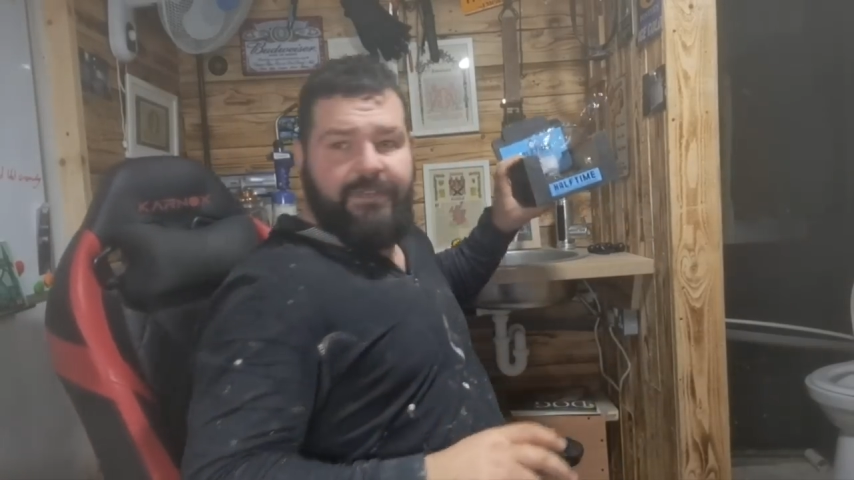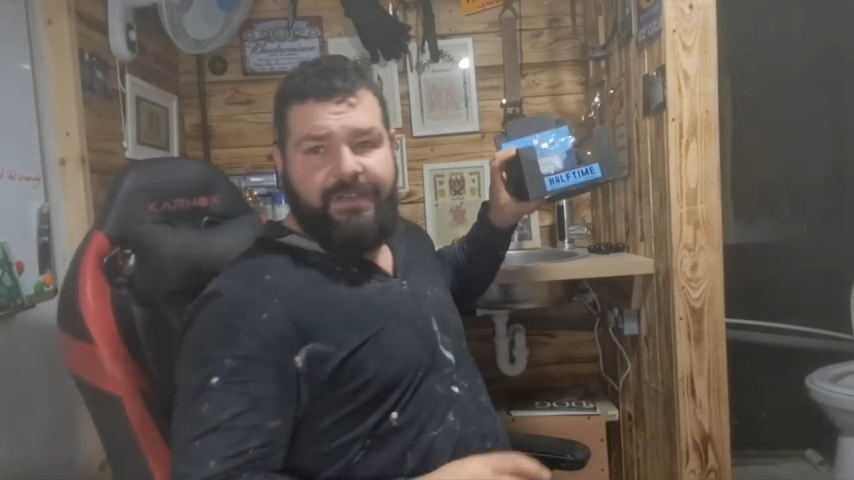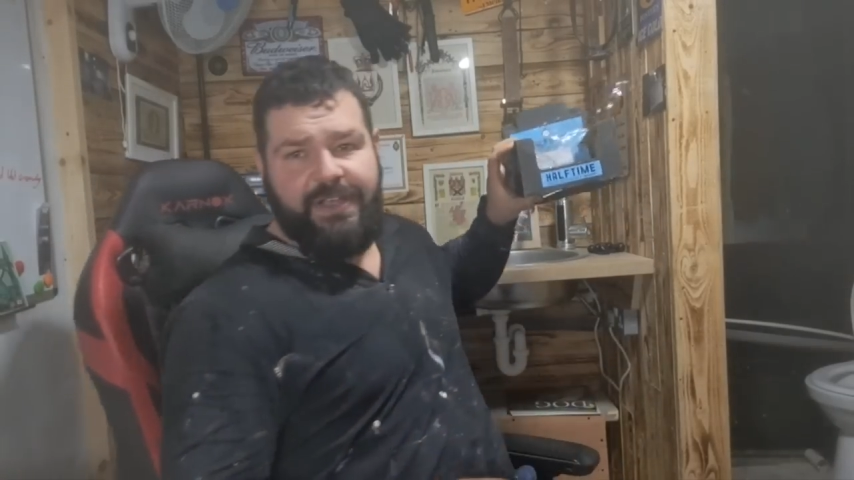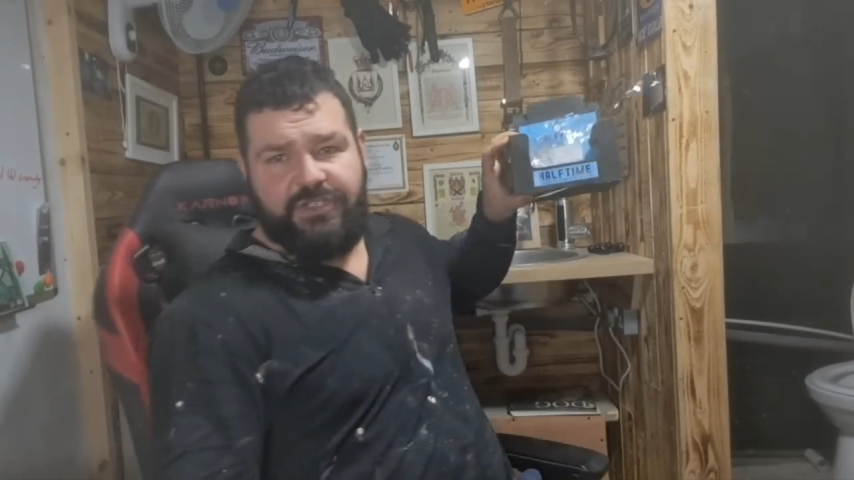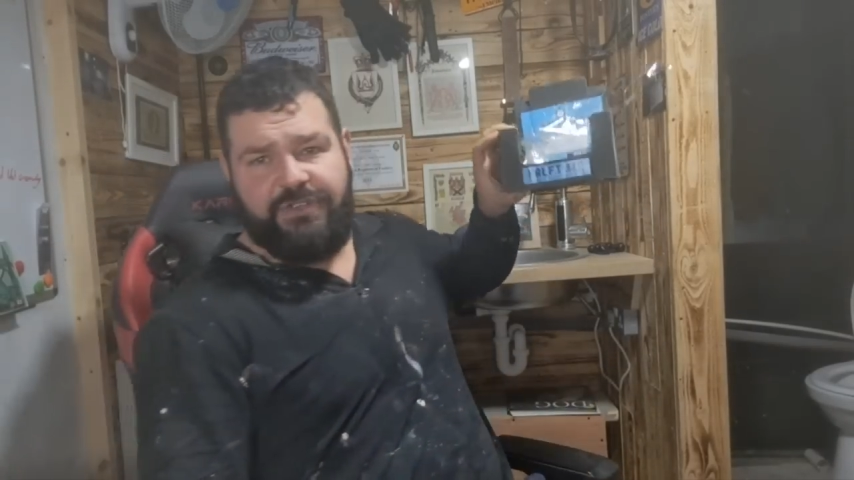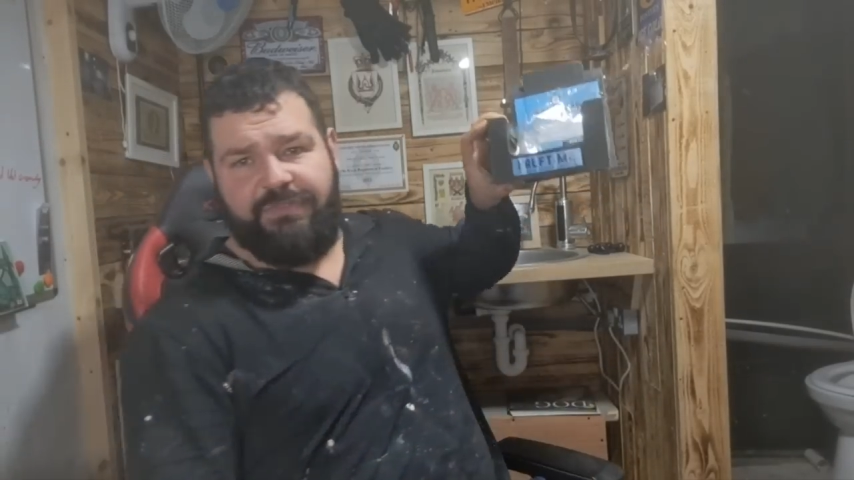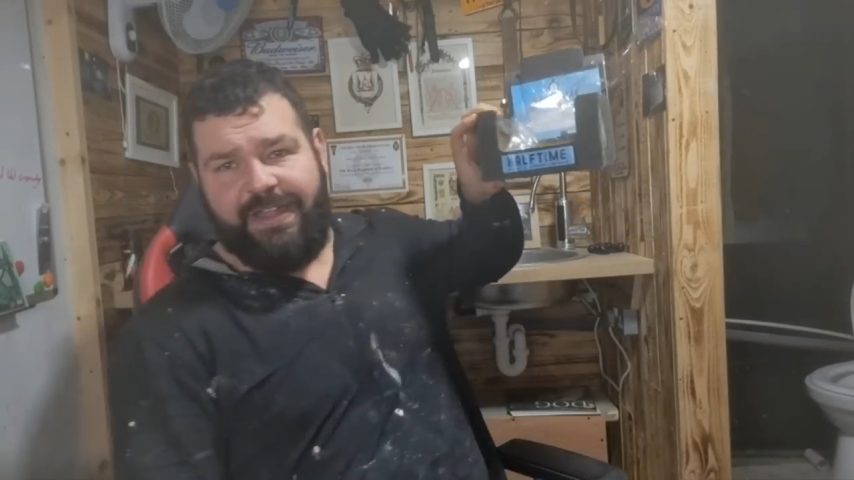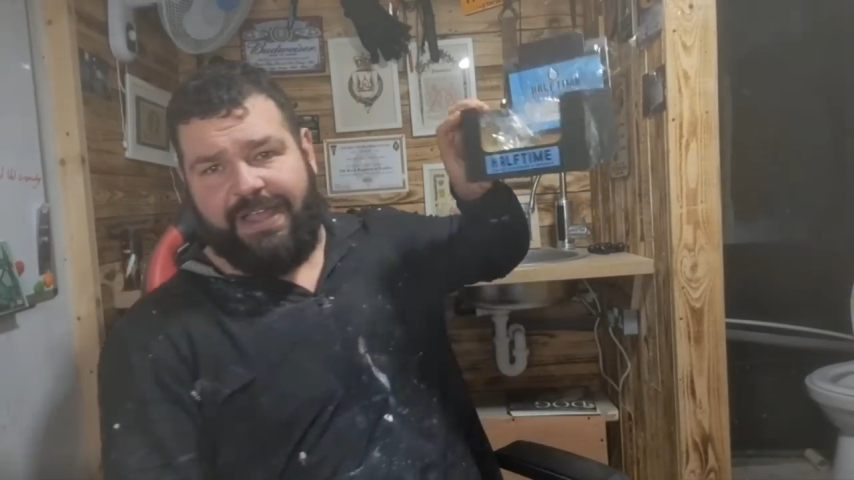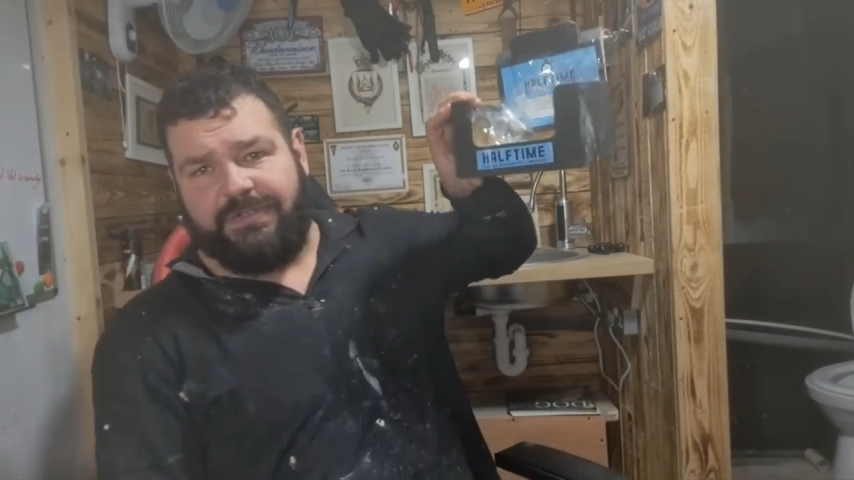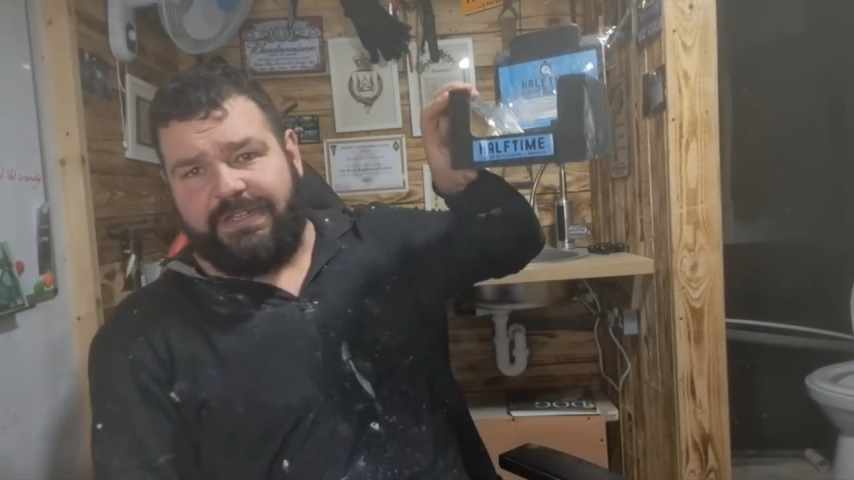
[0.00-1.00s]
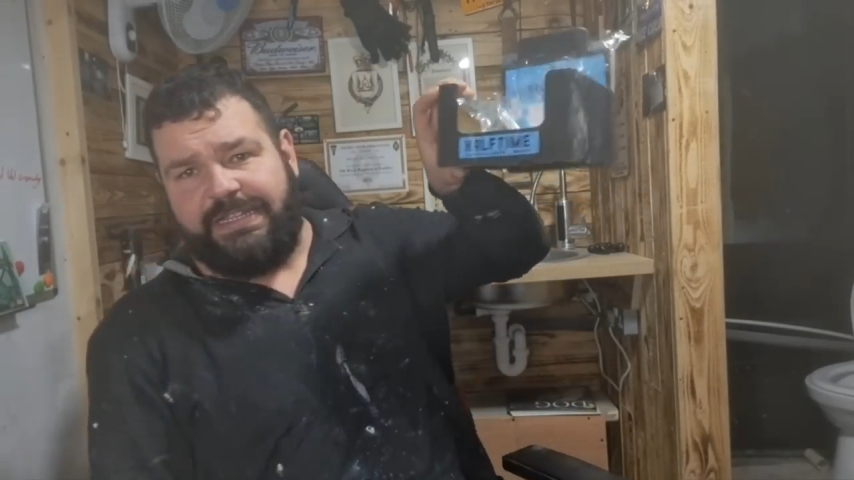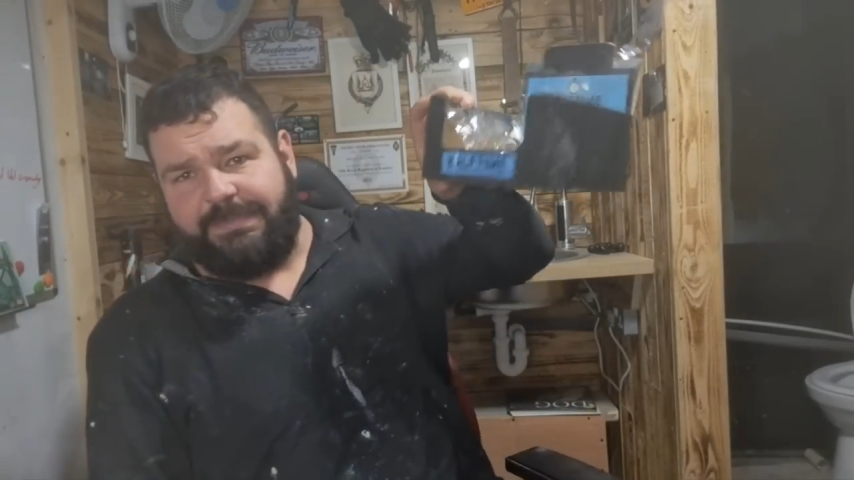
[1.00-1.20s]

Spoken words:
I've actually ran out. I need